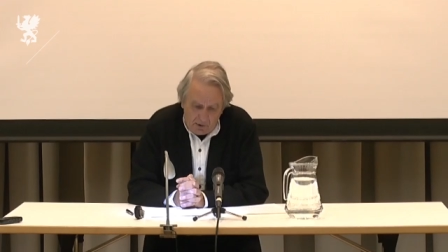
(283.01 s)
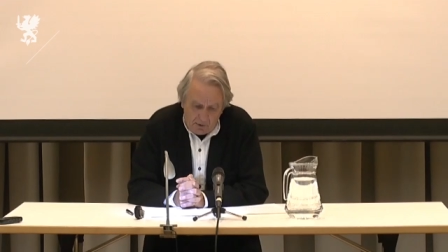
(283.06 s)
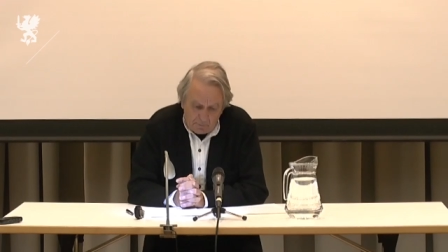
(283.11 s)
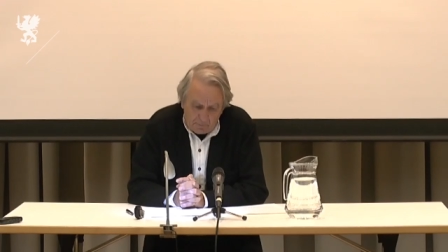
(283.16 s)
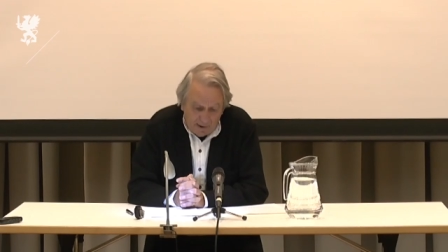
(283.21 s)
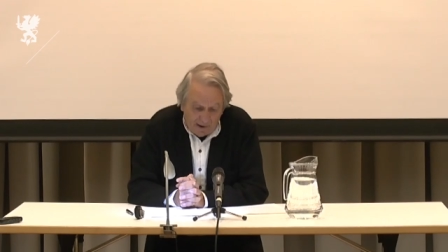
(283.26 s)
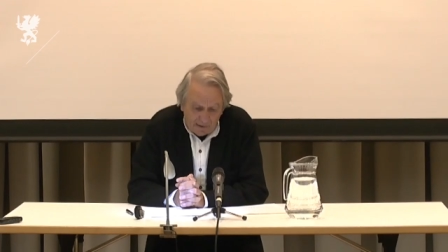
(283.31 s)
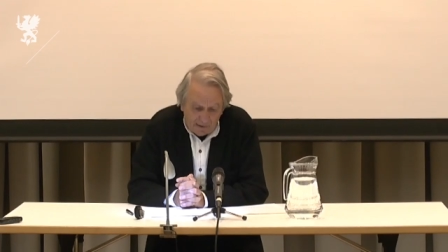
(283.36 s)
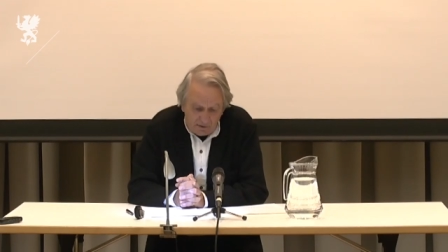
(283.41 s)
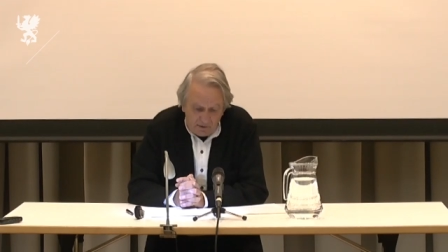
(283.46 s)

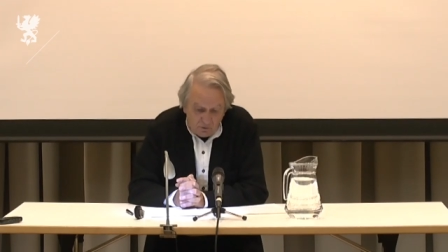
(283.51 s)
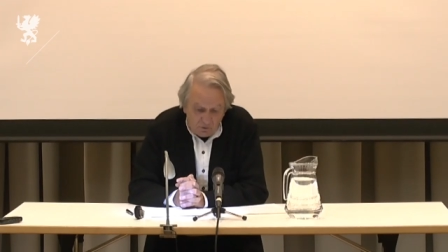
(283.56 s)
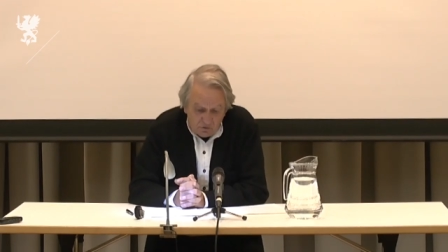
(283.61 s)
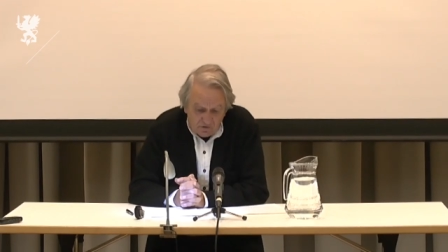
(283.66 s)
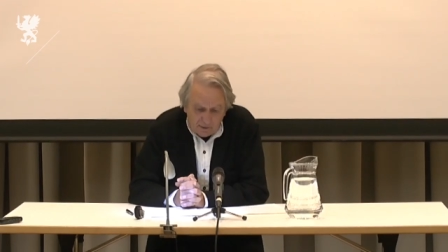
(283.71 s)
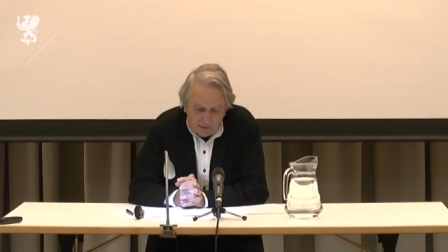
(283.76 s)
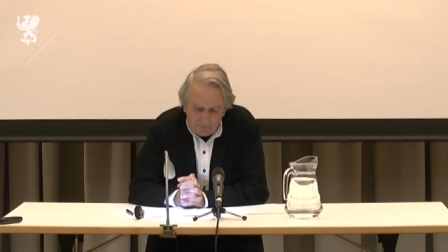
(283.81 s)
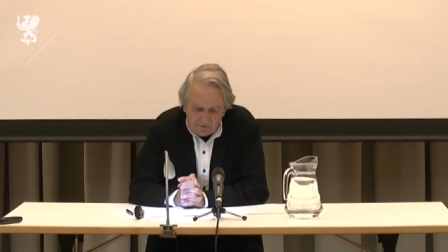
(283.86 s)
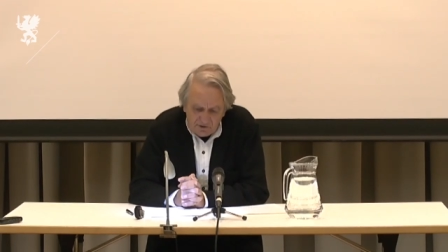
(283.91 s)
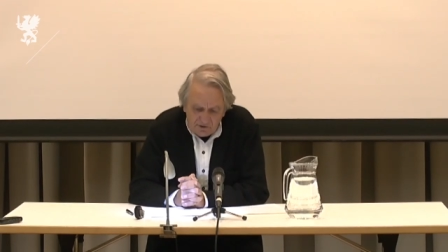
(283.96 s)
back in the
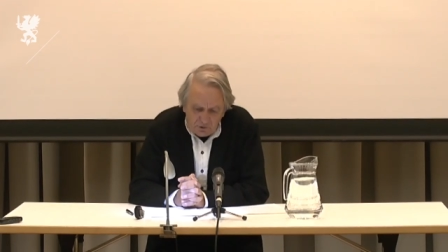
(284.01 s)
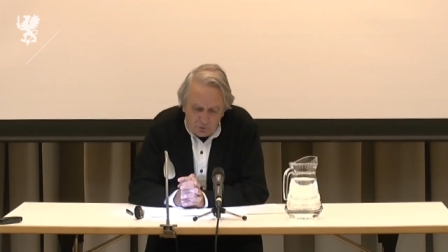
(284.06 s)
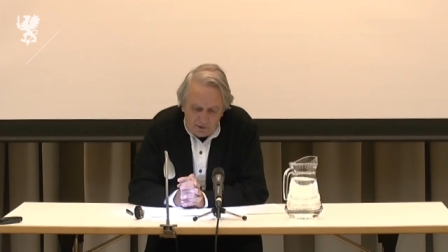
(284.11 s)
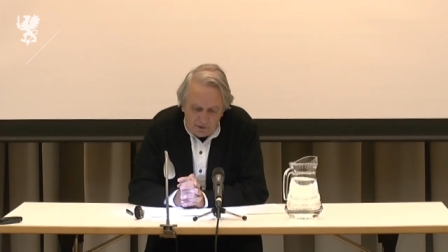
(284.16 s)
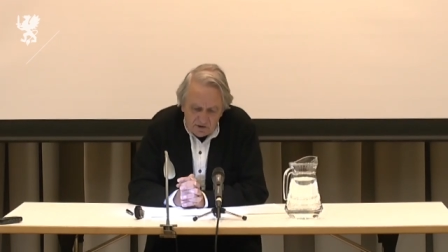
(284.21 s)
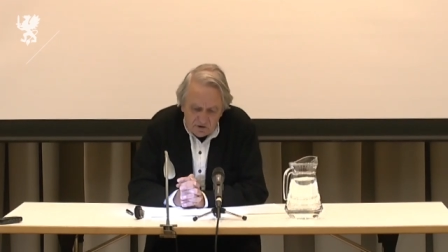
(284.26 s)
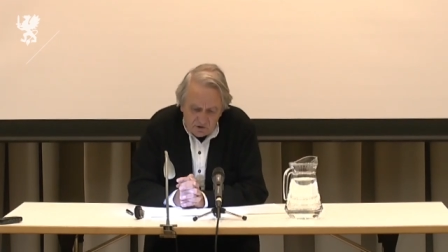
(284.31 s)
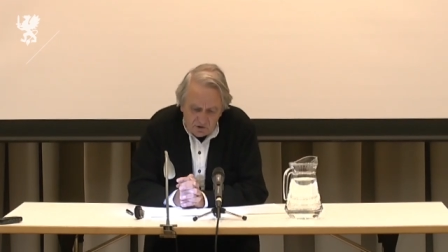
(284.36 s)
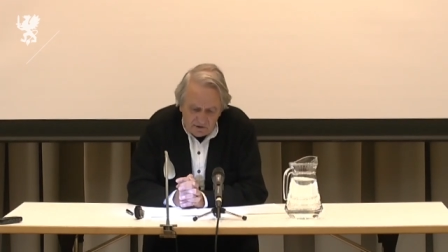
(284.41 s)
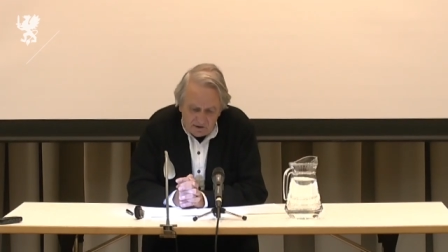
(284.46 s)
same
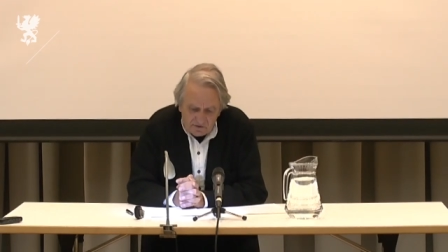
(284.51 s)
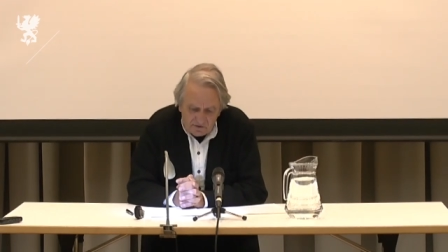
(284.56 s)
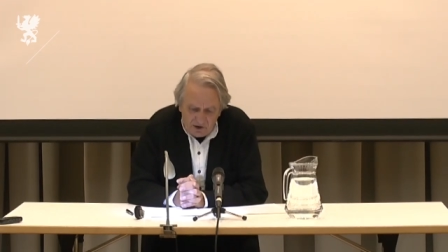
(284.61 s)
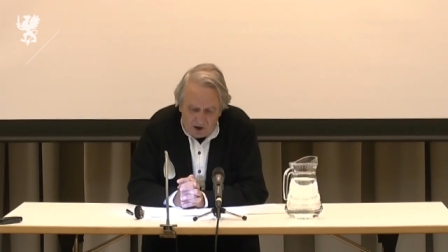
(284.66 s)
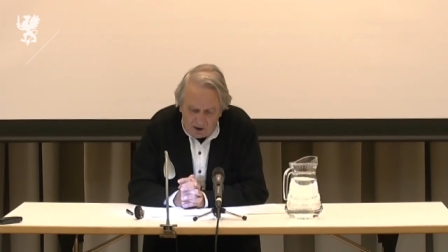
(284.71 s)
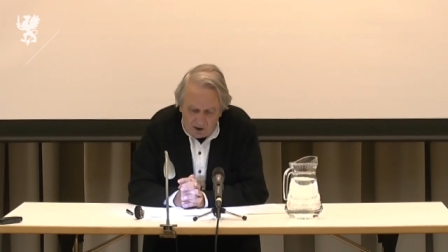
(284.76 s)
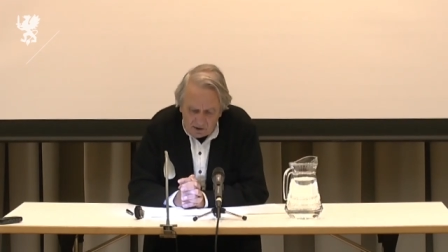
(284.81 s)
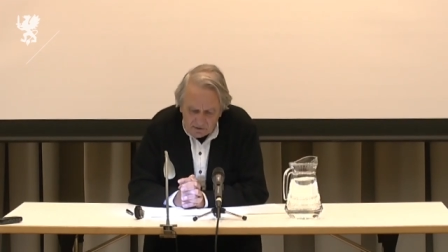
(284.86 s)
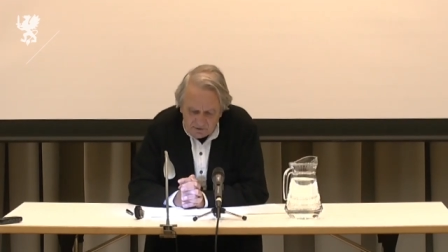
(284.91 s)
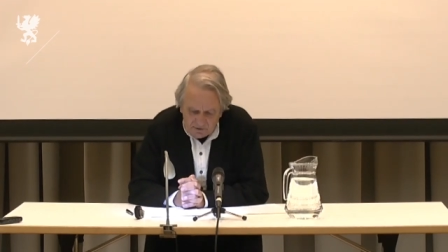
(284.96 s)
situation as the
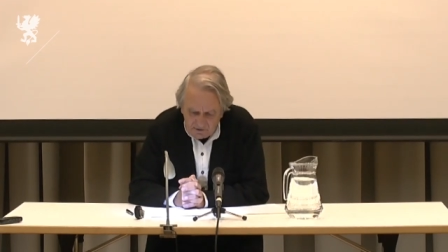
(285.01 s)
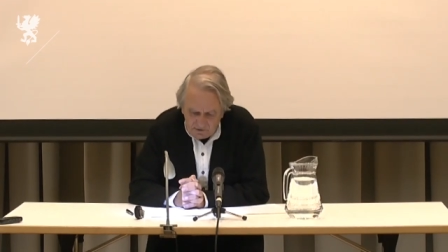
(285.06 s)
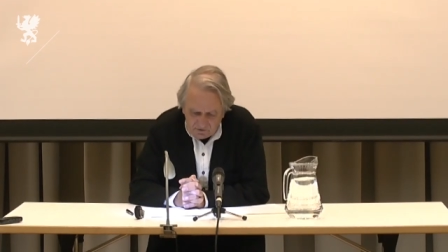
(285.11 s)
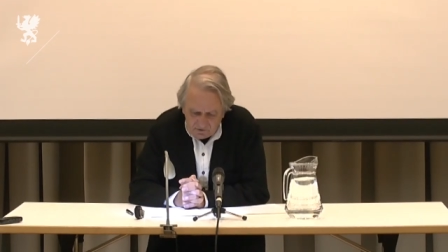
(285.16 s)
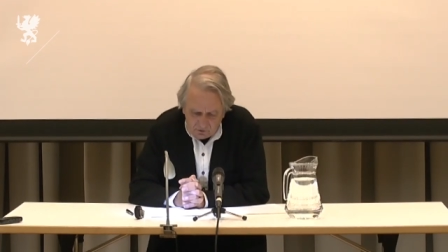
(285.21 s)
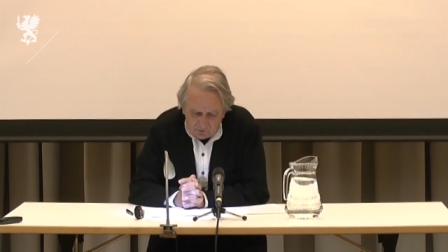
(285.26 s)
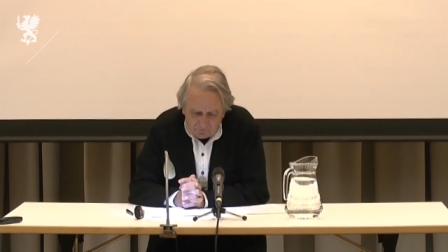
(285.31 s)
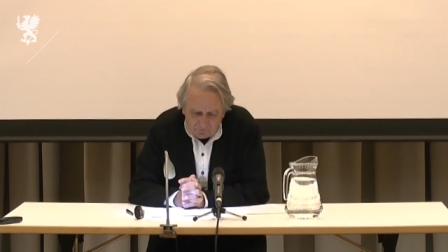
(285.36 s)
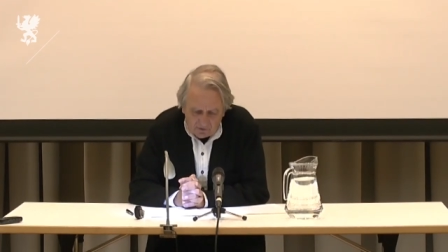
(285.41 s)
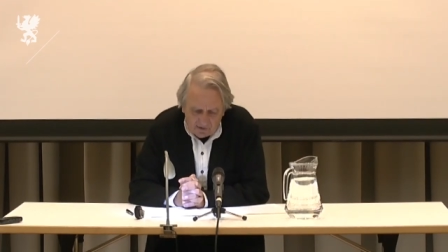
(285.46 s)

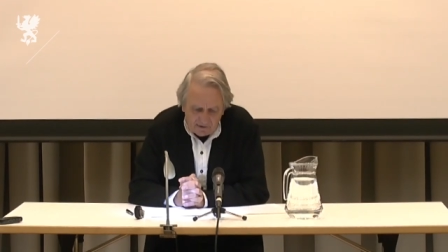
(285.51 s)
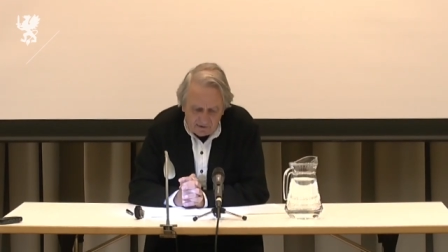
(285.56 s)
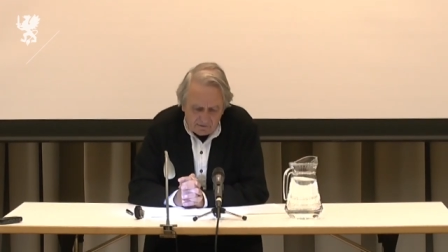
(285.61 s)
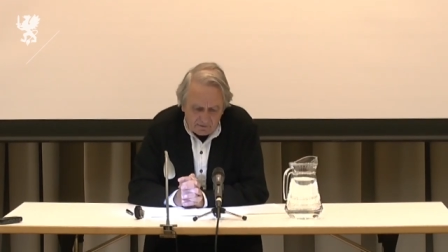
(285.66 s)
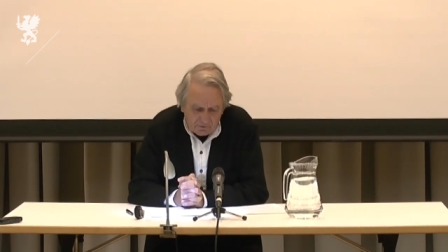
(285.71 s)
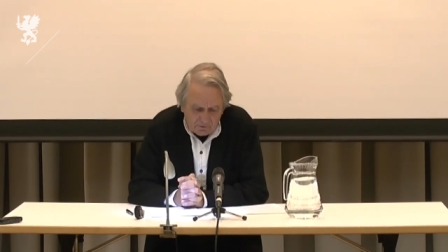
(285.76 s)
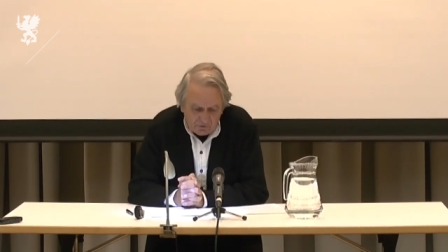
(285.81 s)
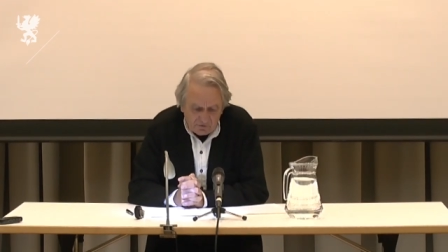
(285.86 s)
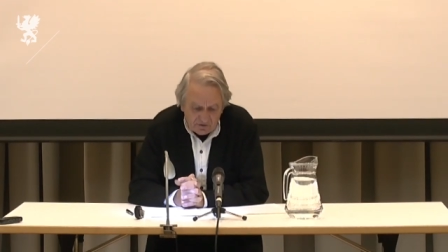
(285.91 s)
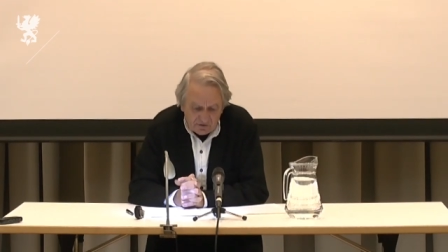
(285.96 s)
artists of late
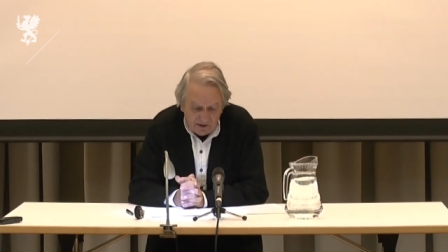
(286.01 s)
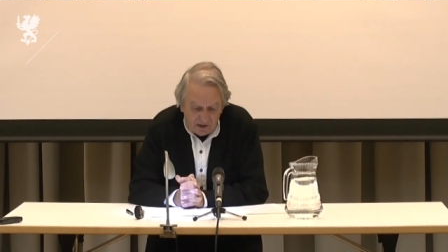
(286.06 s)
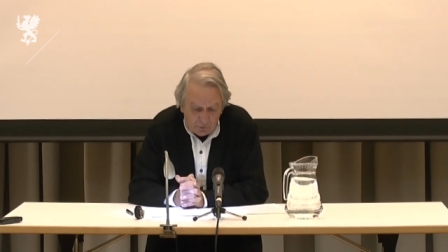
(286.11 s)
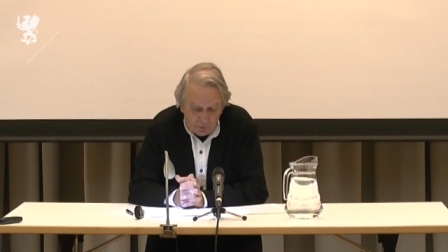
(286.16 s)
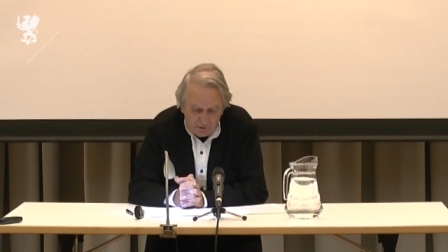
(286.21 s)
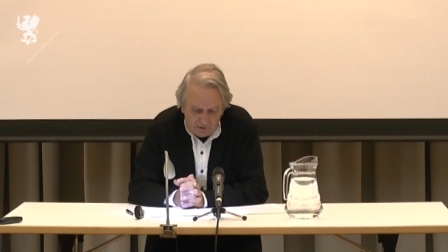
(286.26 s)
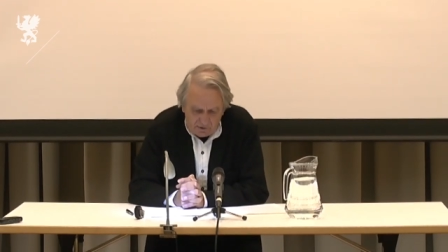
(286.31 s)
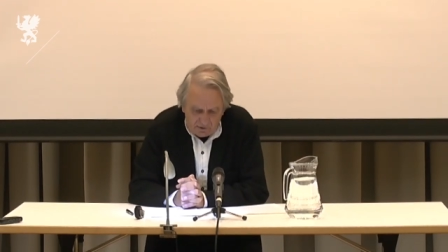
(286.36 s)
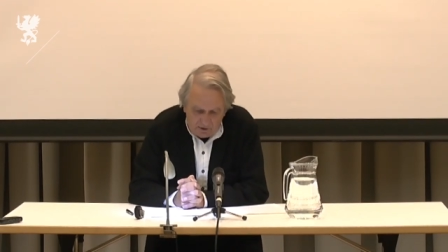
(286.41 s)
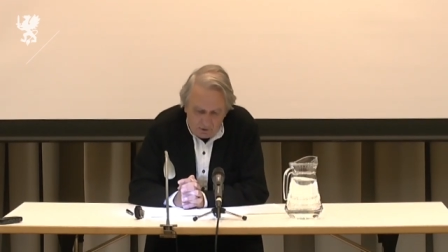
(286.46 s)

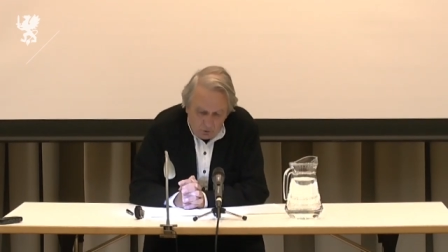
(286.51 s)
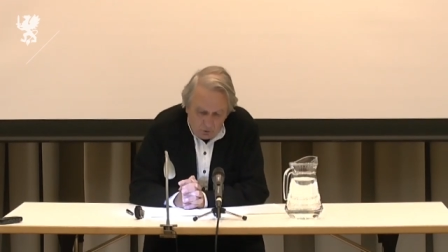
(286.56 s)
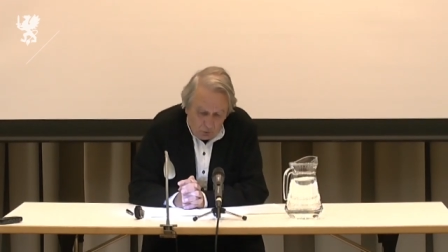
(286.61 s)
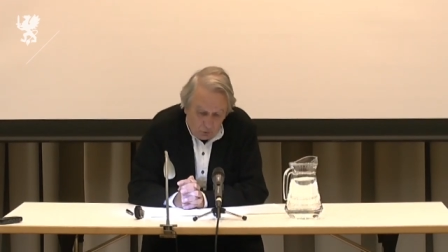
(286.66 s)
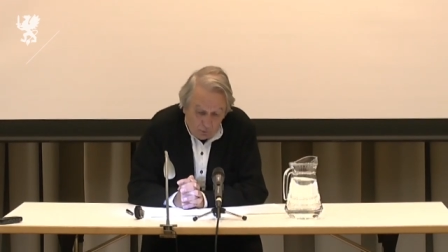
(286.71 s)
antiquity,